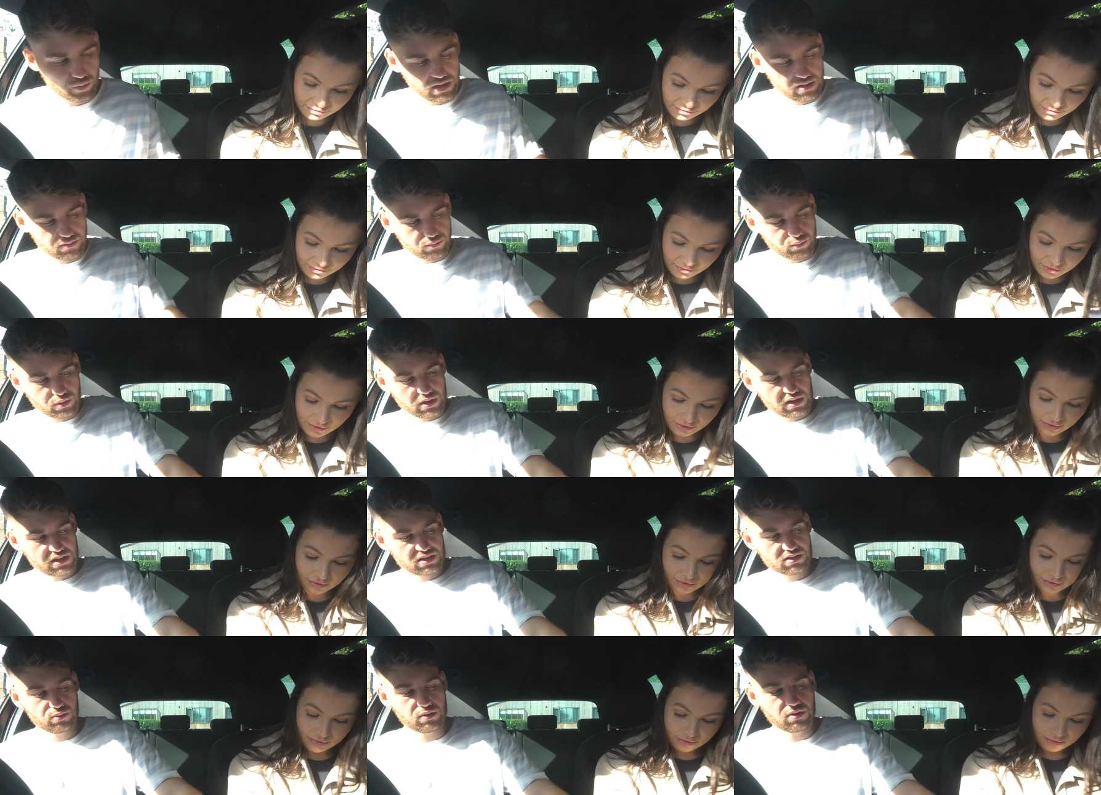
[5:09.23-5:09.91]
Speaker 1: we're, we're,
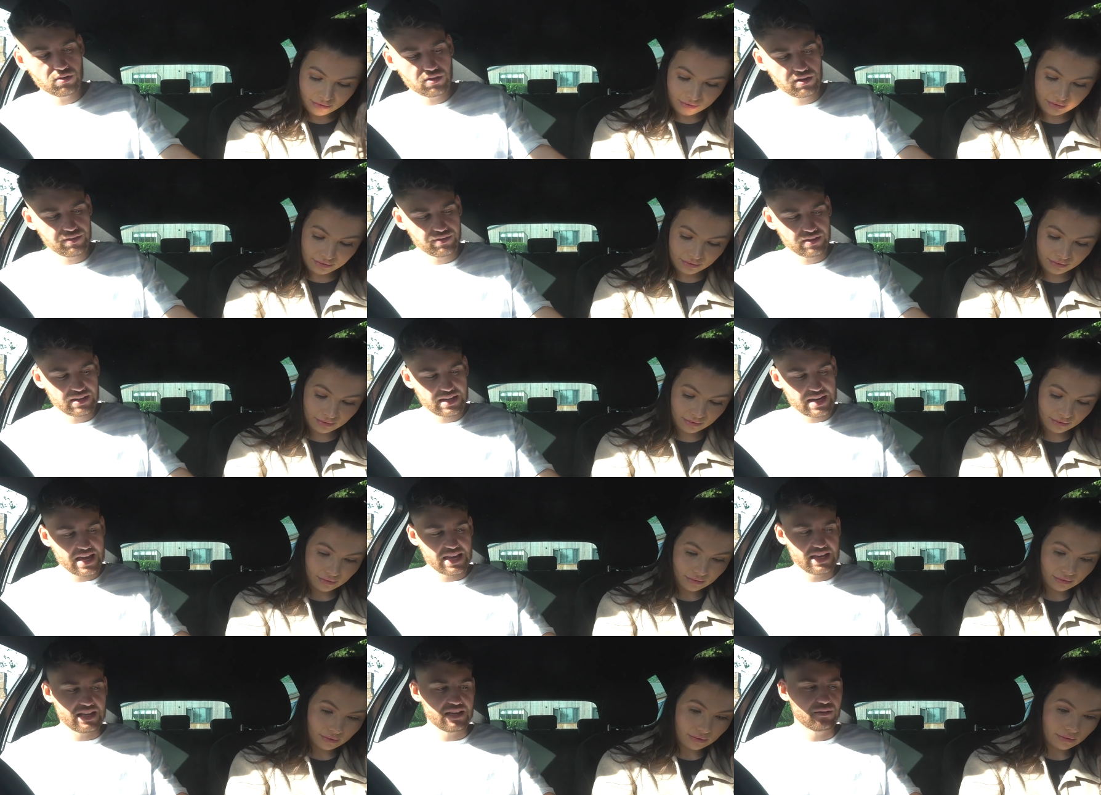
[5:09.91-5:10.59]
we're not even
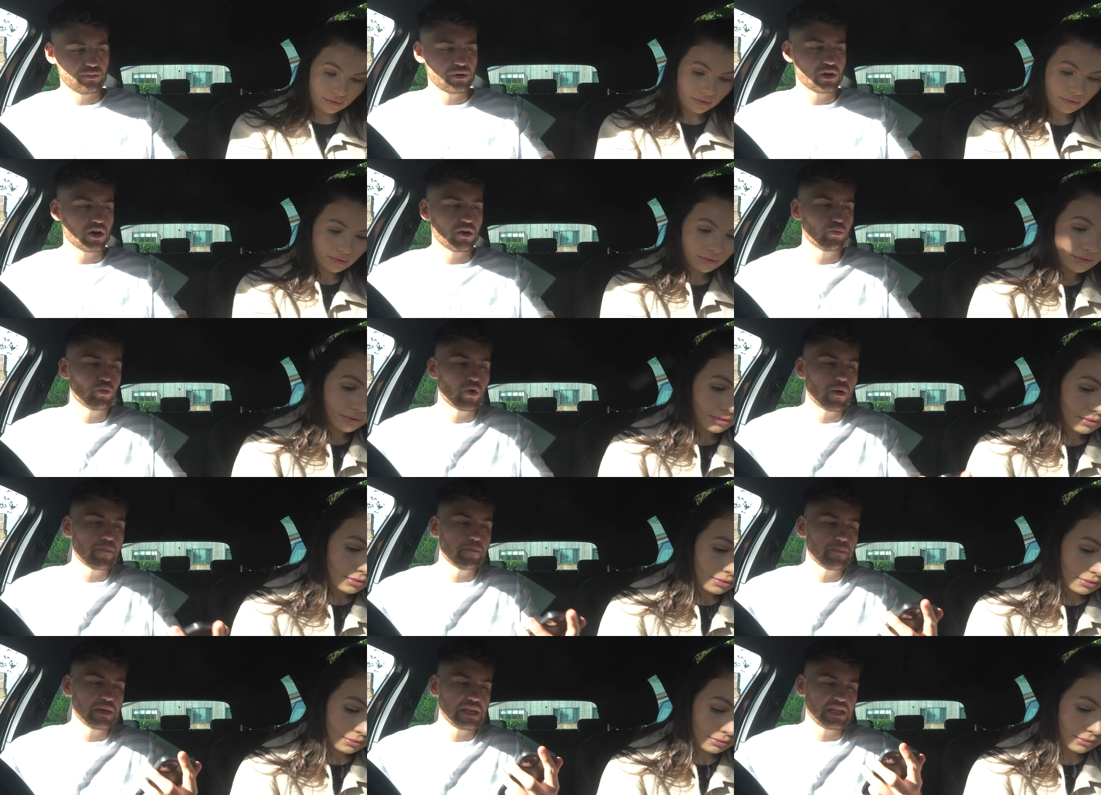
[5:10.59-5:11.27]
late. We've got
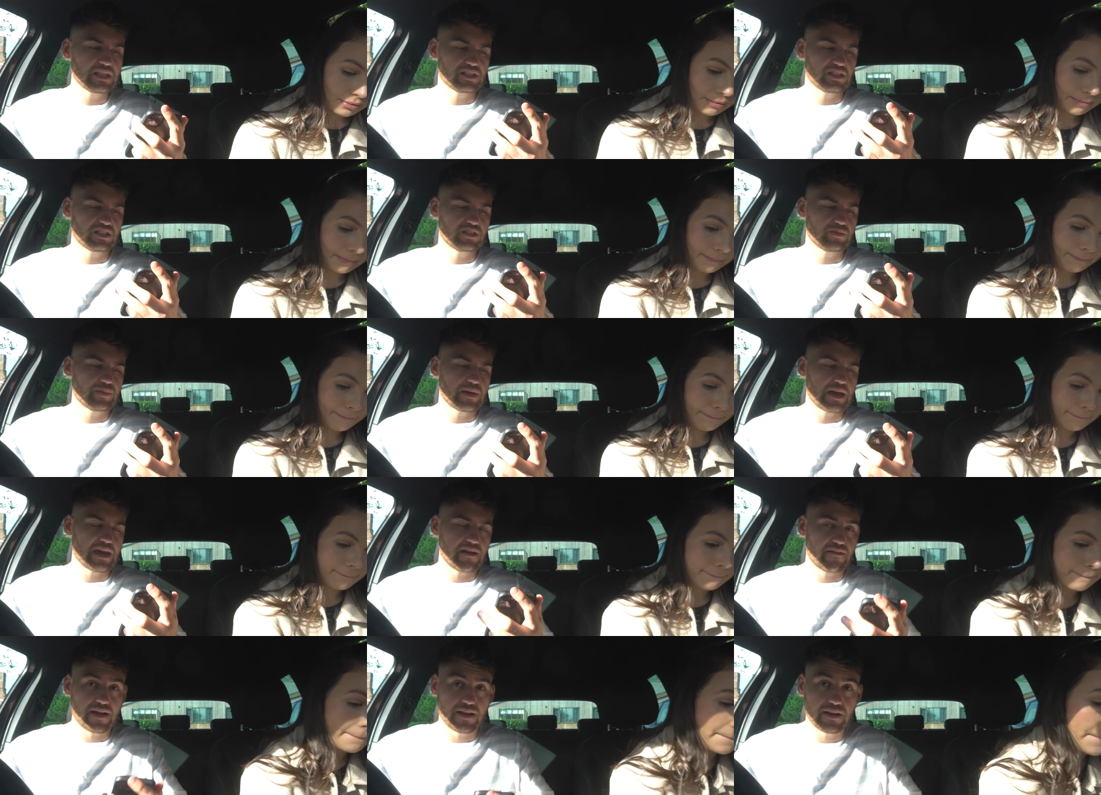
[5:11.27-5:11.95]
one minute to
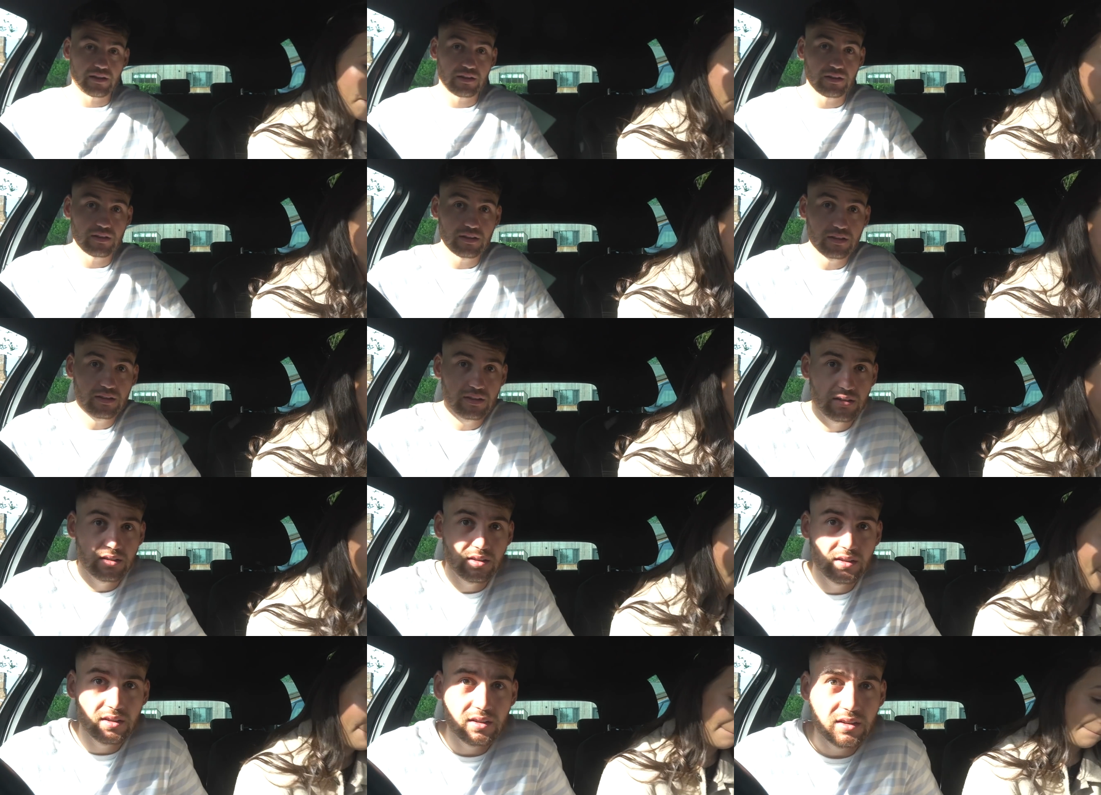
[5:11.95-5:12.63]
spare, Ellen.
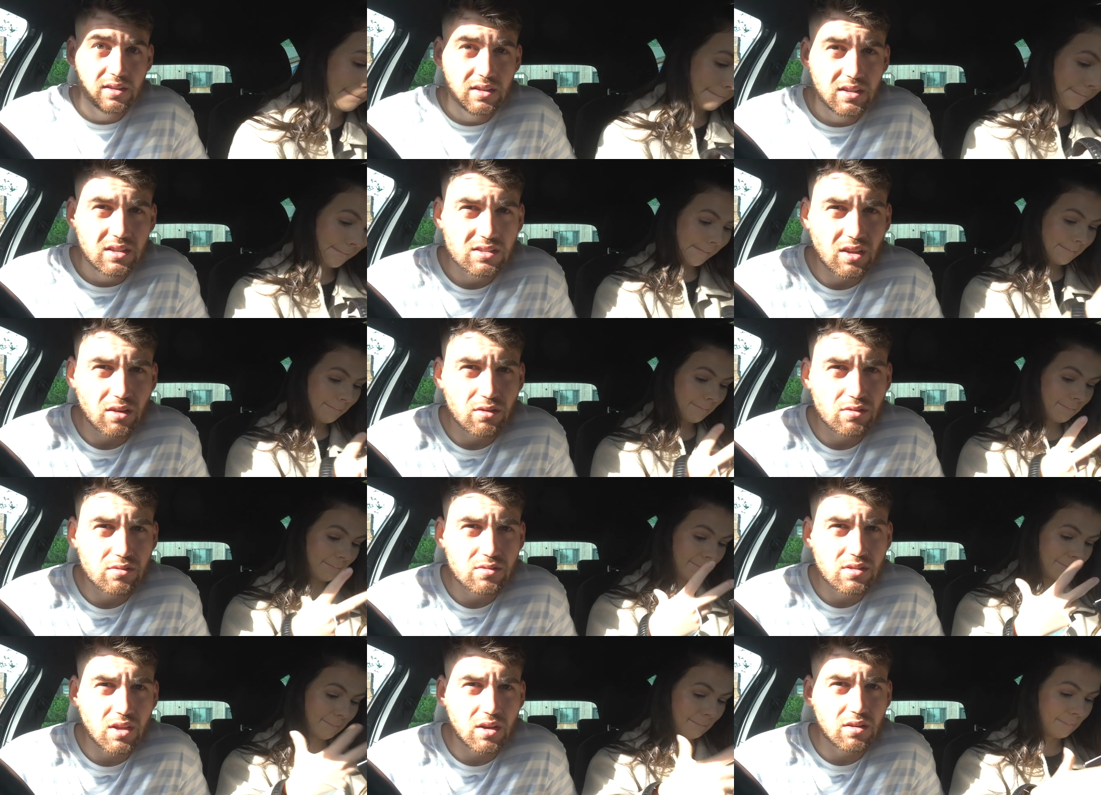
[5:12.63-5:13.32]

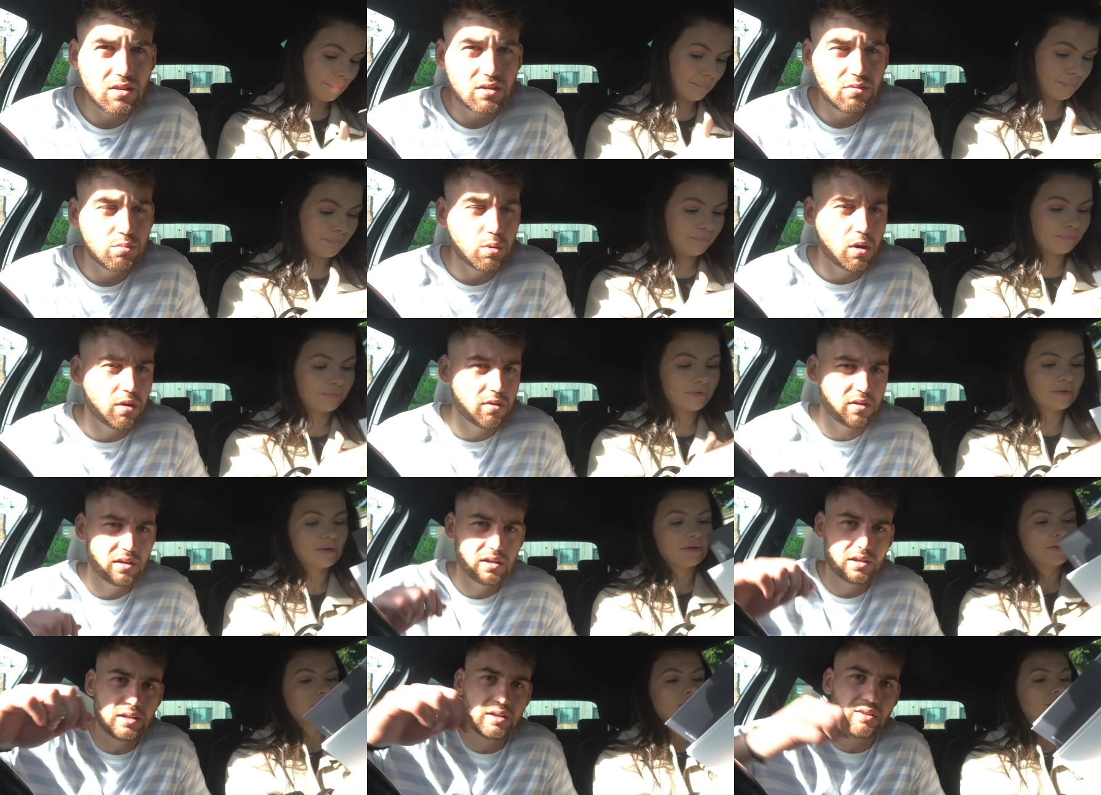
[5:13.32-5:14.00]
don't you
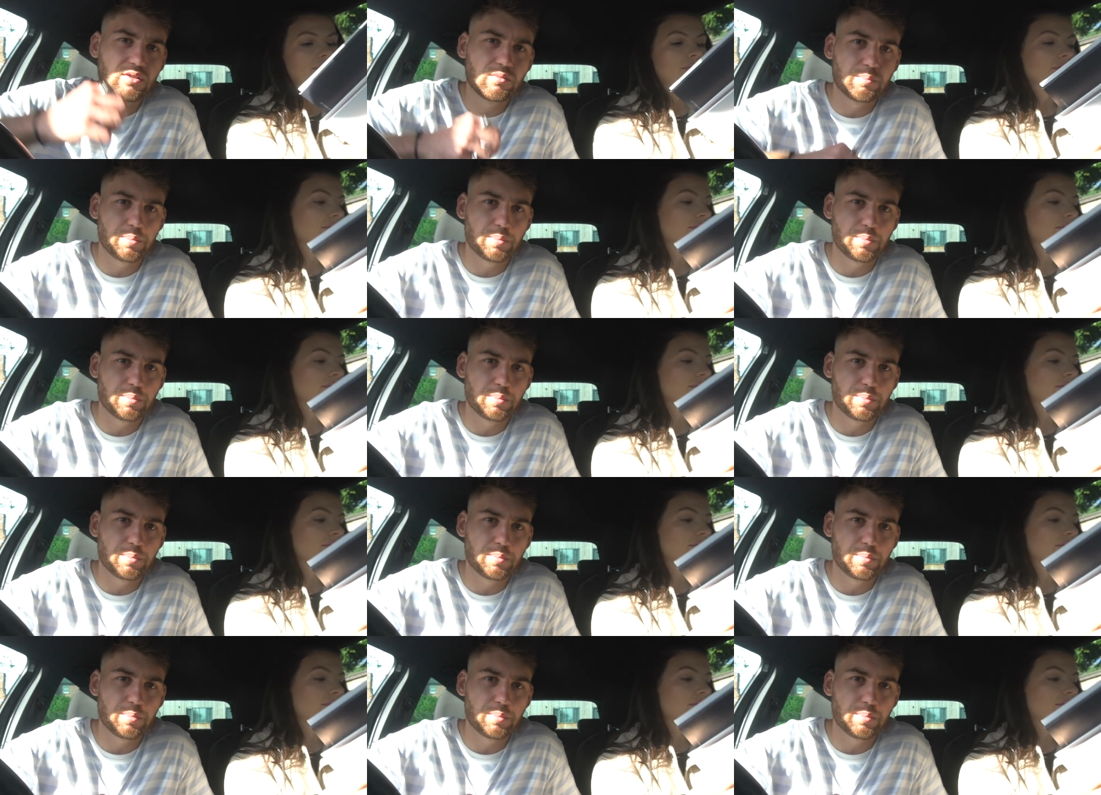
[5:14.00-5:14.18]
worry, your little